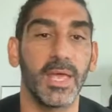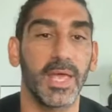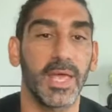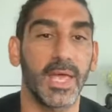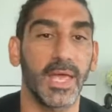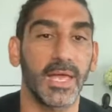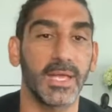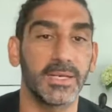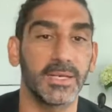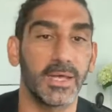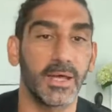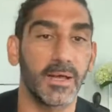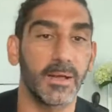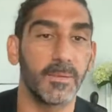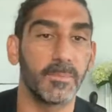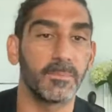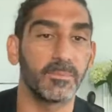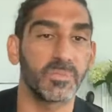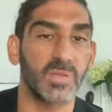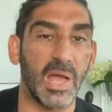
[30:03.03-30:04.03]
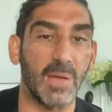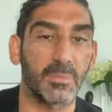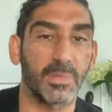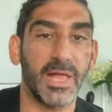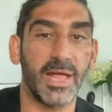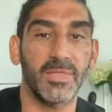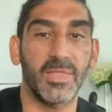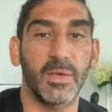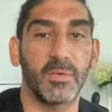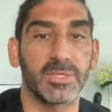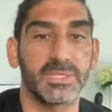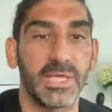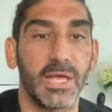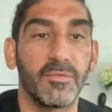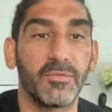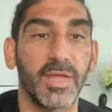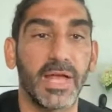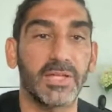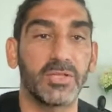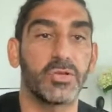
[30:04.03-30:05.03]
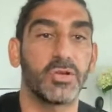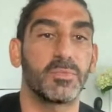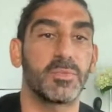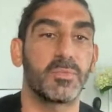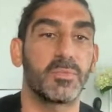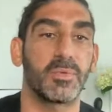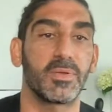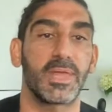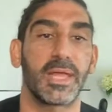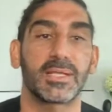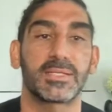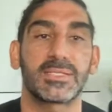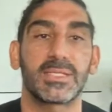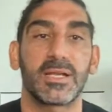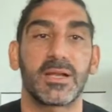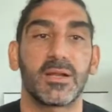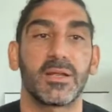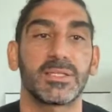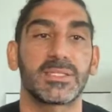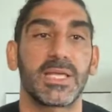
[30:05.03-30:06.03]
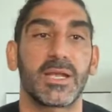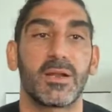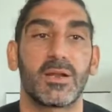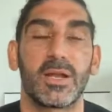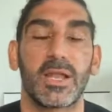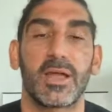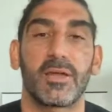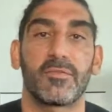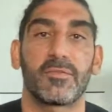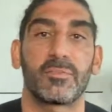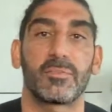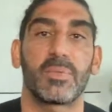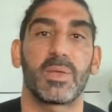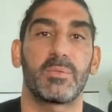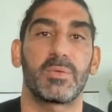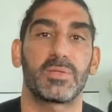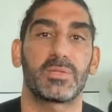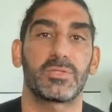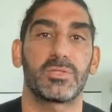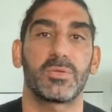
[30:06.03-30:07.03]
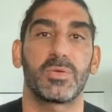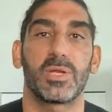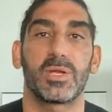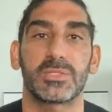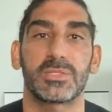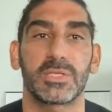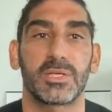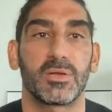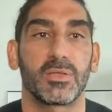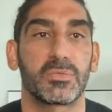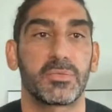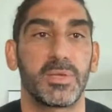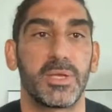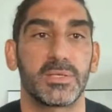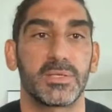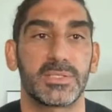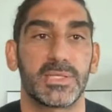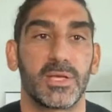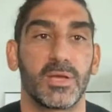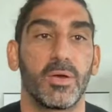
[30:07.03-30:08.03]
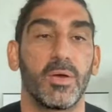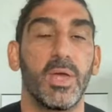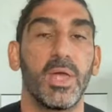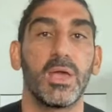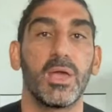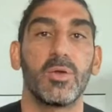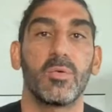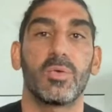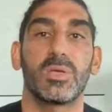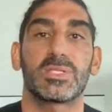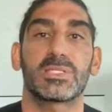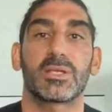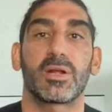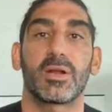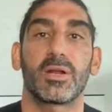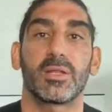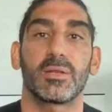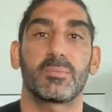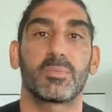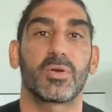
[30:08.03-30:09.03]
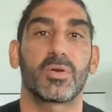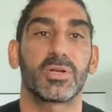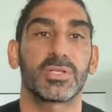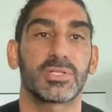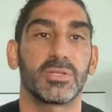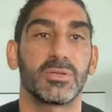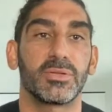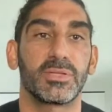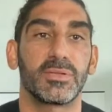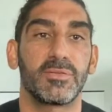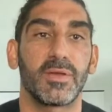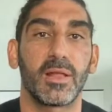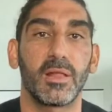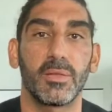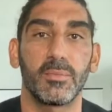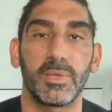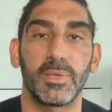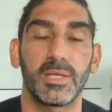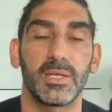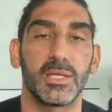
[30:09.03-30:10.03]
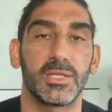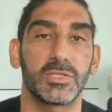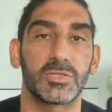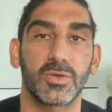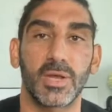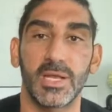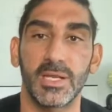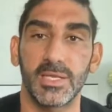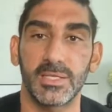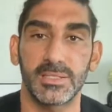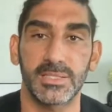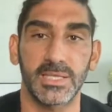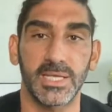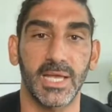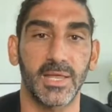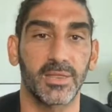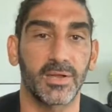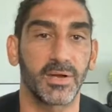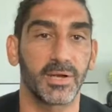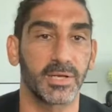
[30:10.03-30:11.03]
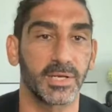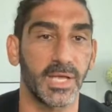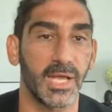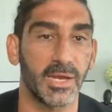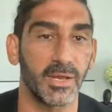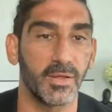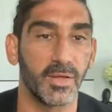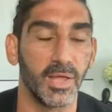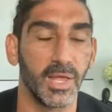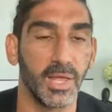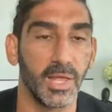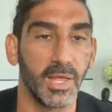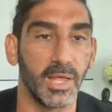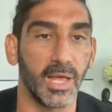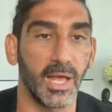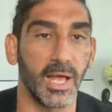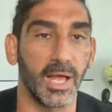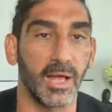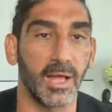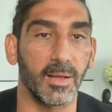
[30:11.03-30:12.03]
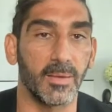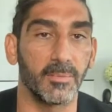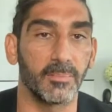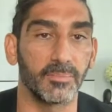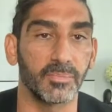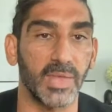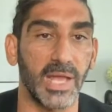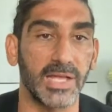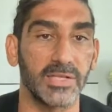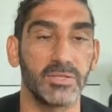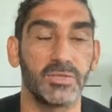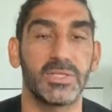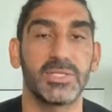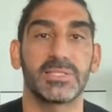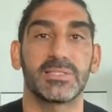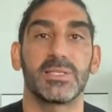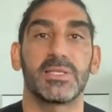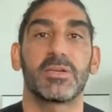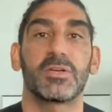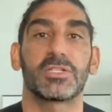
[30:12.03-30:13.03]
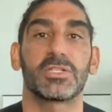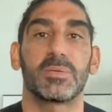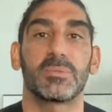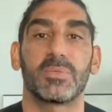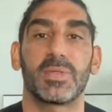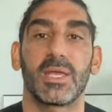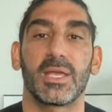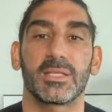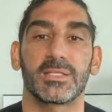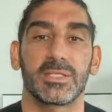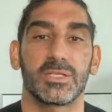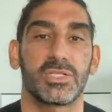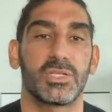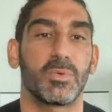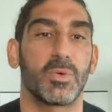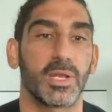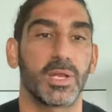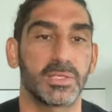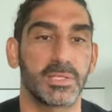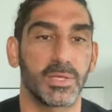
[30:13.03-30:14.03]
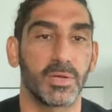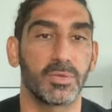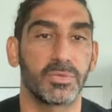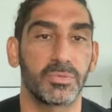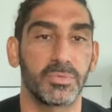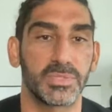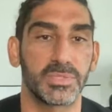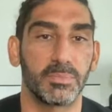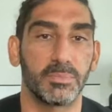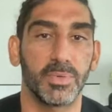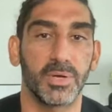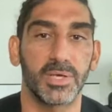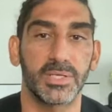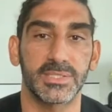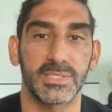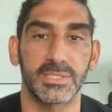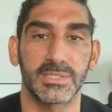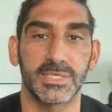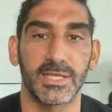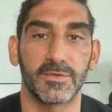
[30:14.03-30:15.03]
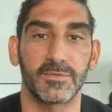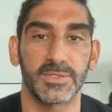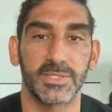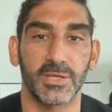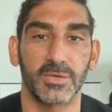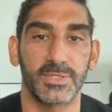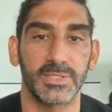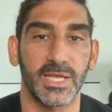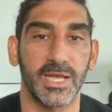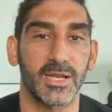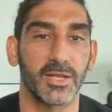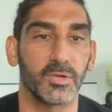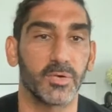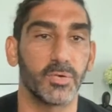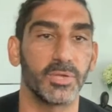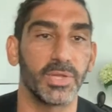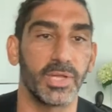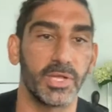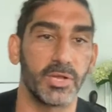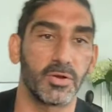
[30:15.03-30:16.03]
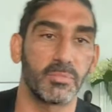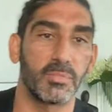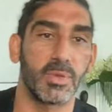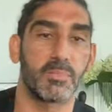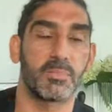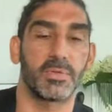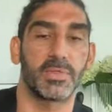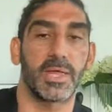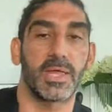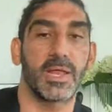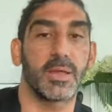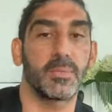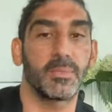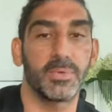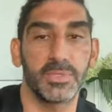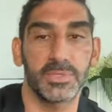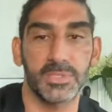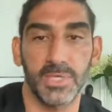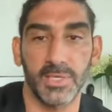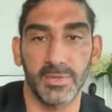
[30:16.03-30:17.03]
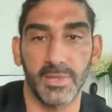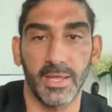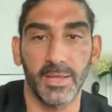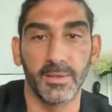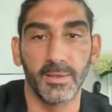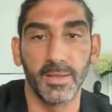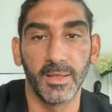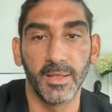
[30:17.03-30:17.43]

And I'm glad that was helpful. I do remember that Sarah and I, maybe 2 years ago, 3 years ago, we started personal development and training together, and kind of I do these leadership things, and she wanted to go through some books and stuff. So it's kind of cool that you remember that. I appreciate that.